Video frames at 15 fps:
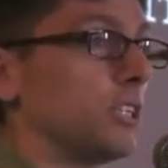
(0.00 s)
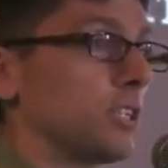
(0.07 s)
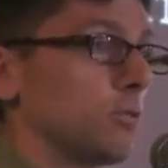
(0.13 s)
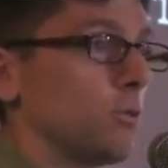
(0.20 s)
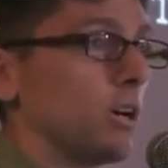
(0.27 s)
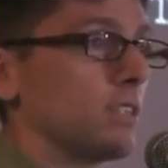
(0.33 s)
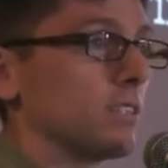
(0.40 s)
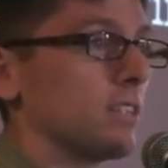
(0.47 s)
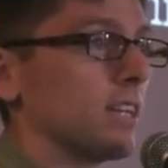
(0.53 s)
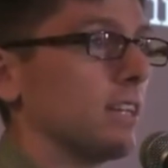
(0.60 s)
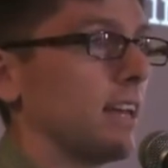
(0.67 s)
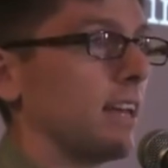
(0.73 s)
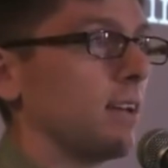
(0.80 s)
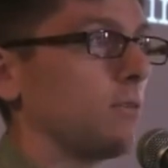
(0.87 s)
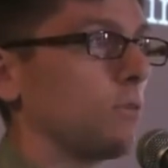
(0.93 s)
the reason was that
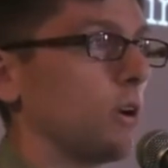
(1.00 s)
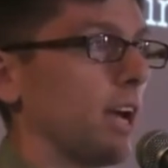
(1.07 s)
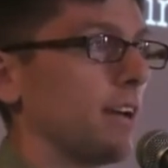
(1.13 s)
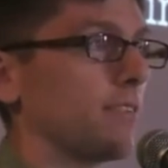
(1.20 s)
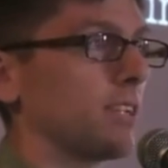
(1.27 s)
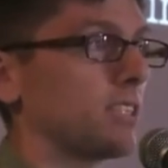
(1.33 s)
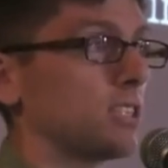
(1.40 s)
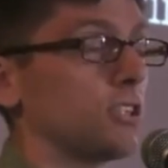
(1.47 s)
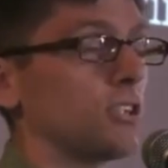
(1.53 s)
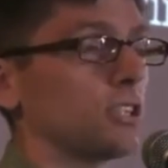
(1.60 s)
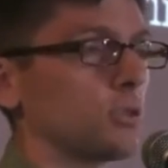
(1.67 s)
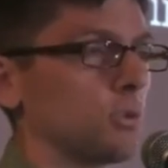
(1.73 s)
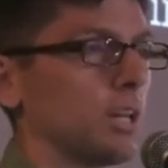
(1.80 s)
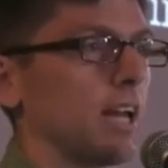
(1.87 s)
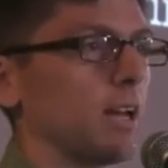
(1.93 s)
they were having
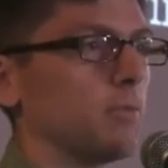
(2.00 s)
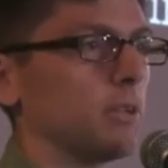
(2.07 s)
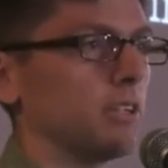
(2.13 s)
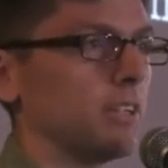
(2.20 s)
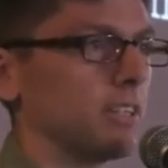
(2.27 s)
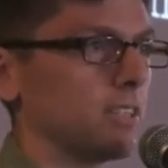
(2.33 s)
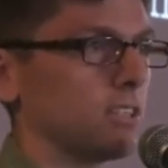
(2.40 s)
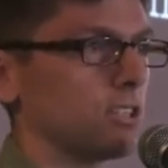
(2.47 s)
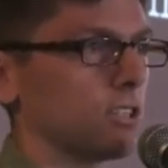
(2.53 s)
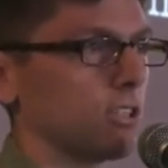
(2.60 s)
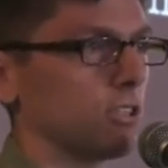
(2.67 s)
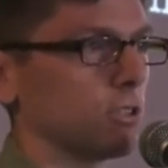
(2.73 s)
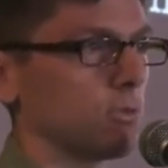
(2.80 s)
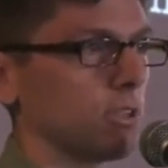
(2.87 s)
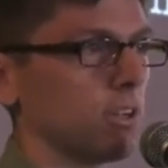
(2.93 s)
serious reliability
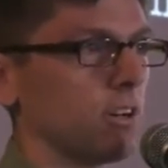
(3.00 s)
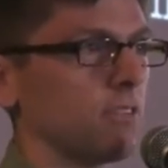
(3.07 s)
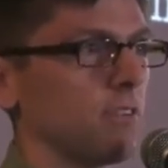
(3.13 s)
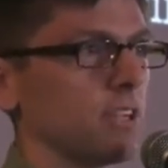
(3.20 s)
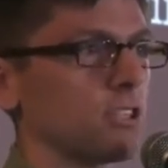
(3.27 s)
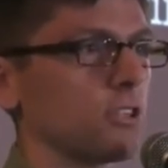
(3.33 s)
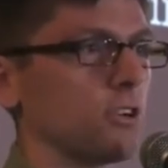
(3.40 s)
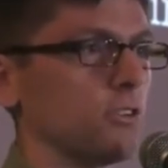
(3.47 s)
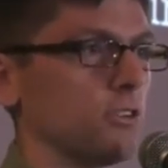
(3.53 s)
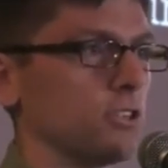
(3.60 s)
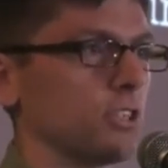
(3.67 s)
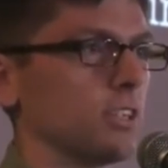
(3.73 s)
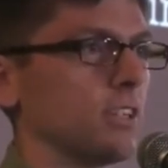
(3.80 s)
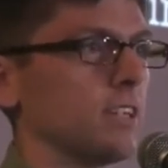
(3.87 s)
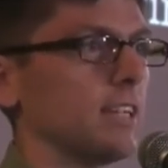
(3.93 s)
concerns with their investor-owned
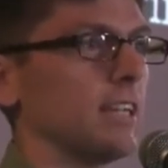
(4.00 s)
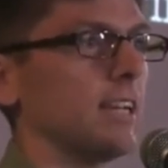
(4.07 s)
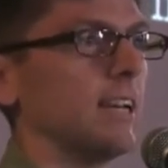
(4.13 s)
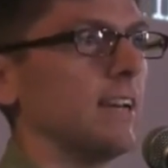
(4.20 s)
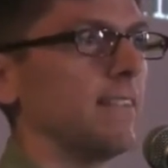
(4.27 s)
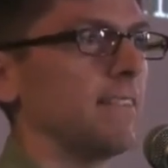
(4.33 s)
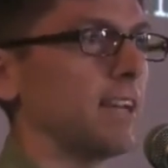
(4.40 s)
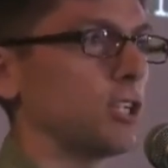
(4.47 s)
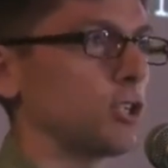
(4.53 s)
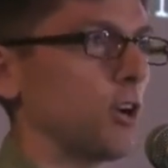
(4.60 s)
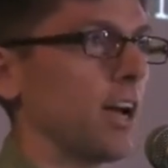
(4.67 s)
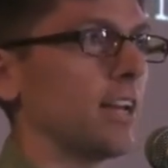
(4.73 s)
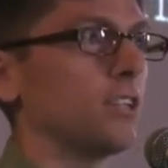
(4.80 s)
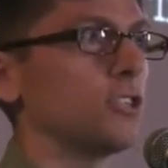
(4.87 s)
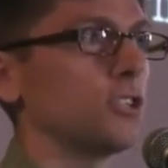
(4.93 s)
utility. They
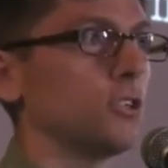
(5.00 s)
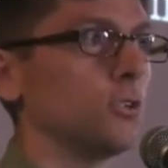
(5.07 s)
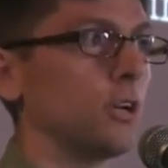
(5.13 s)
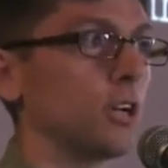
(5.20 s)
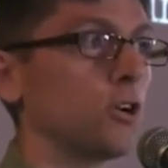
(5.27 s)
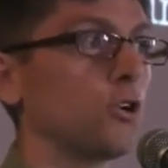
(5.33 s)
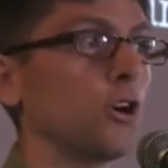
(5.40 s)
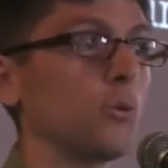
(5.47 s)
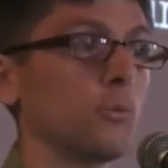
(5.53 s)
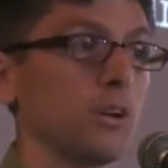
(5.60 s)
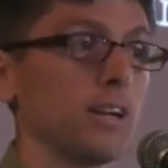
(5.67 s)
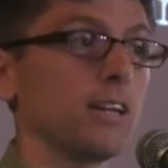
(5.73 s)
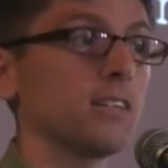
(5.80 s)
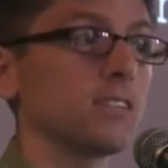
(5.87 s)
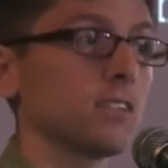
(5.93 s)
tried to
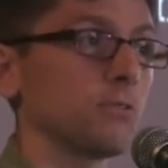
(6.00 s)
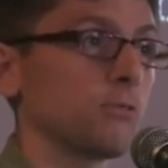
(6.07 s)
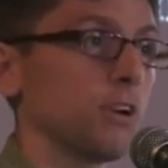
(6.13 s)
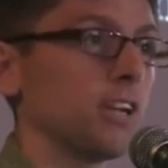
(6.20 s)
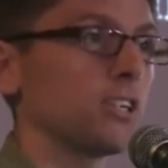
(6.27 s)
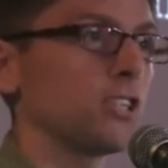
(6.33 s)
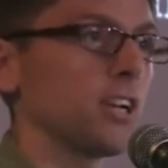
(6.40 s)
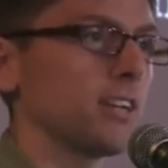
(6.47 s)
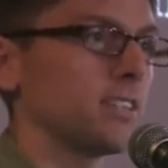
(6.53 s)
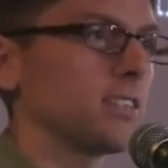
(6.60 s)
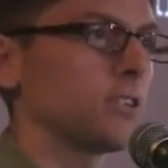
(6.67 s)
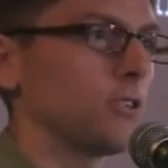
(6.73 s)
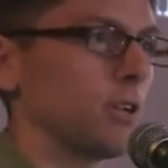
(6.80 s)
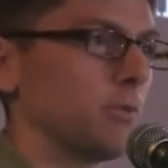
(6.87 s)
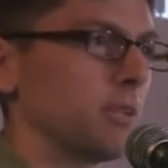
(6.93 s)
incorporate into the franchise
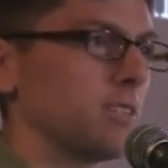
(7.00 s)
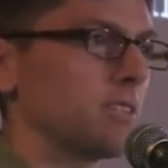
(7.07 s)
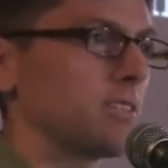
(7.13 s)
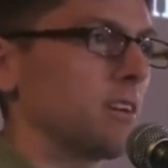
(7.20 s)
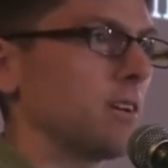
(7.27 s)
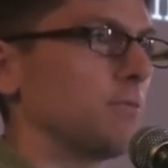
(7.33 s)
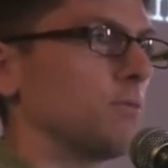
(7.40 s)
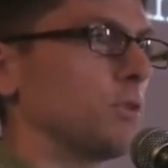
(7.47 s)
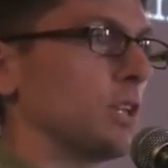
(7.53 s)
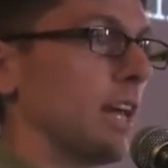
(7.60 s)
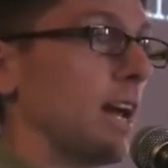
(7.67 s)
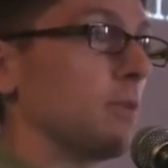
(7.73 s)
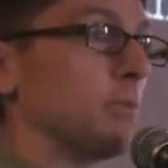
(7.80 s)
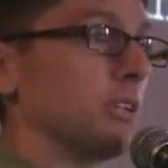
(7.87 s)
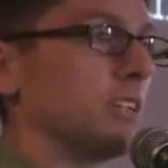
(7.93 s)
agreement some
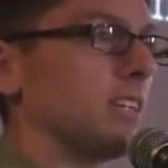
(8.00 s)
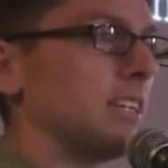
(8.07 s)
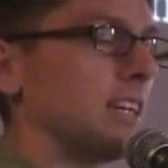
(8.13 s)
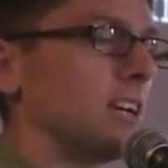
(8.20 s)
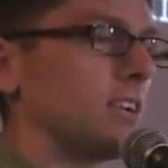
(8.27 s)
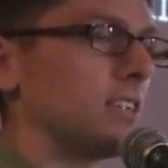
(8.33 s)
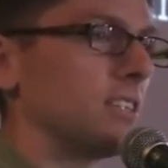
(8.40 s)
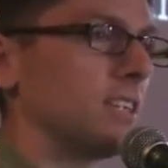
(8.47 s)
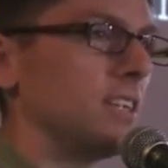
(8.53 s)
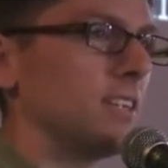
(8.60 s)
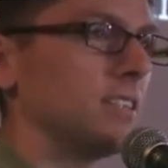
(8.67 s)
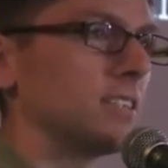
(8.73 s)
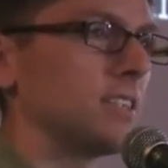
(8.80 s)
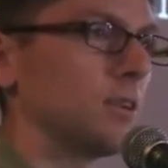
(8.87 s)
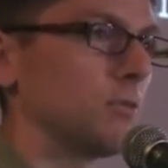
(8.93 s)
reliability
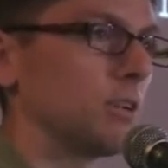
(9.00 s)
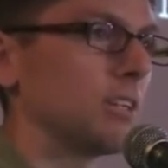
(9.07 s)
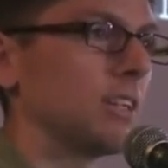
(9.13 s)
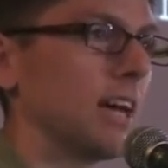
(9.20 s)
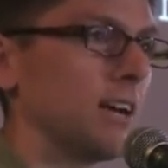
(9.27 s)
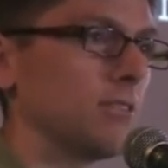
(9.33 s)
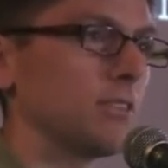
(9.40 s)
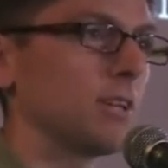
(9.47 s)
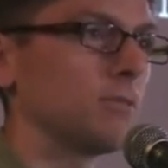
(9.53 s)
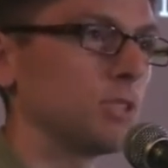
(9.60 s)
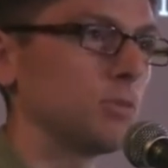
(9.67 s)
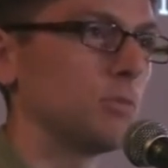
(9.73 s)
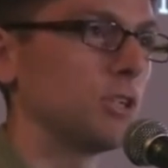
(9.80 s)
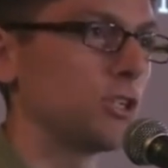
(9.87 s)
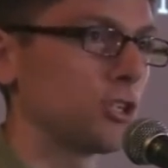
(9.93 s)
guarantees that would allow them
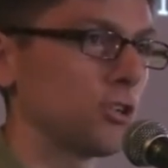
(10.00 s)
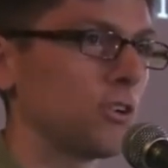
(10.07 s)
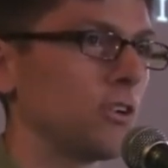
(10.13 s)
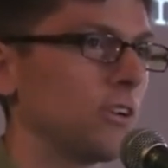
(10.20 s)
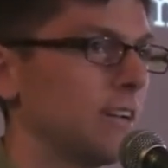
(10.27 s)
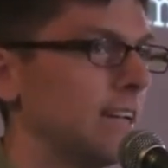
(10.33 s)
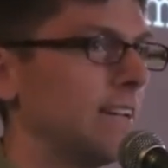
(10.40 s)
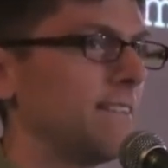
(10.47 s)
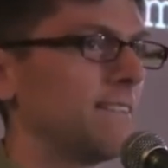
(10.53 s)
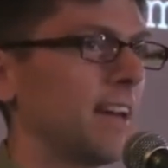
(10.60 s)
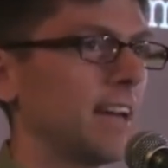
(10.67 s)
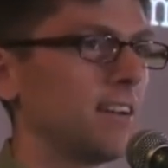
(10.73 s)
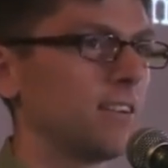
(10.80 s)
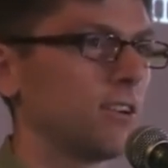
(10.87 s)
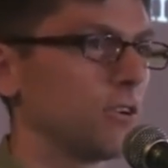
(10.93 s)
to be sure
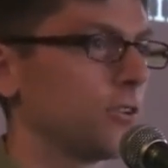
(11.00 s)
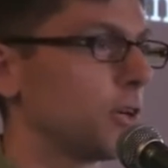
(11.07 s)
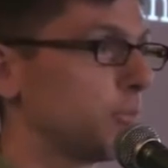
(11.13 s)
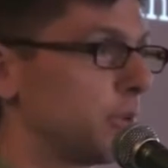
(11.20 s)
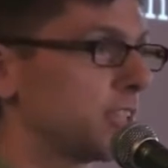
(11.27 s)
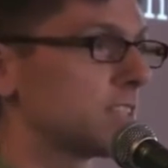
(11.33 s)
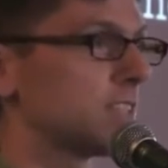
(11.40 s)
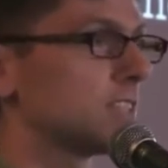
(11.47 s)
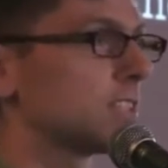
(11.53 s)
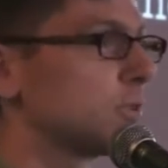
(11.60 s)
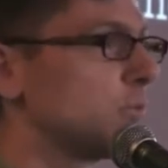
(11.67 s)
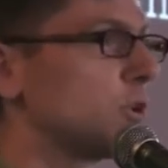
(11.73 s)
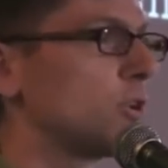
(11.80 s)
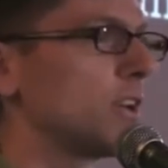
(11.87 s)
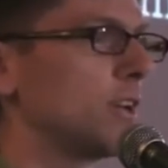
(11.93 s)
that their business
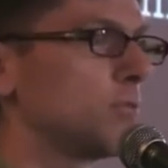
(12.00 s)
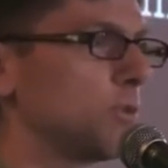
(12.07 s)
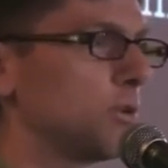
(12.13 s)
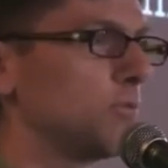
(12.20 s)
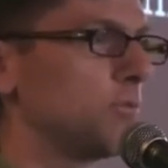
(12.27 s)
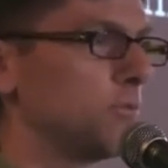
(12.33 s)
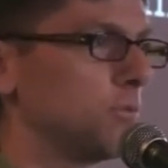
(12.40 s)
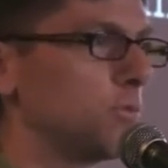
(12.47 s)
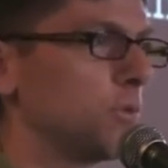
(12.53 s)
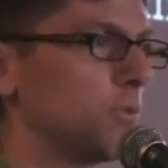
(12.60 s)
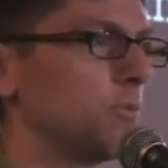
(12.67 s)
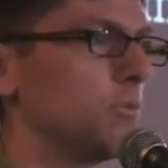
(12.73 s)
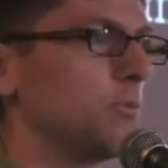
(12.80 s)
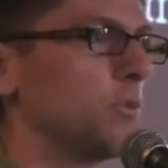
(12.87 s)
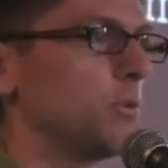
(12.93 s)
community
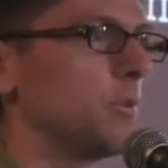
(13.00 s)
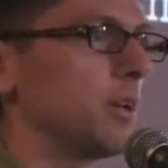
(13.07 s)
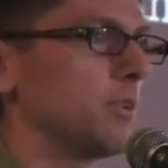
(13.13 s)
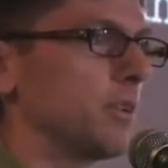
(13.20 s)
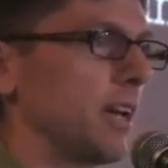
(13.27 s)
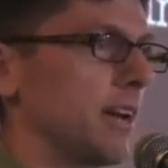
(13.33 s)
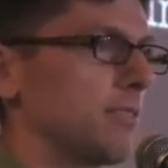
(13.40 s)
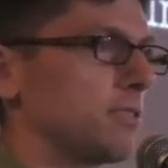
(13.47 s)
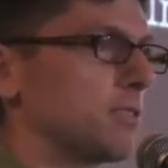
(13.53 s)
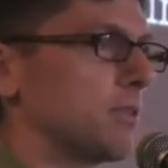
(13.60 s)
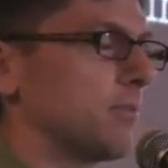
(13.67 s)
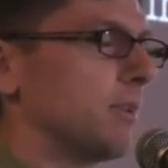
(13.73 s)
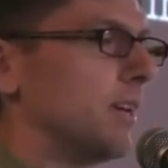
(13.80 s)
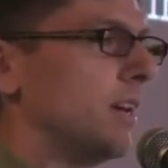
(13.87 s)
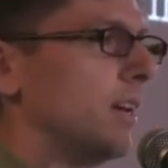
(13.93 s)
would be able to have
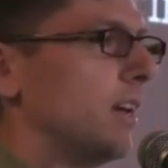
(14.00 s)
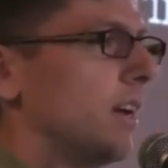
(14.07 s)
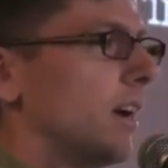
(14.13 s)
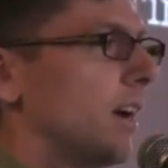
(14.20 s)
some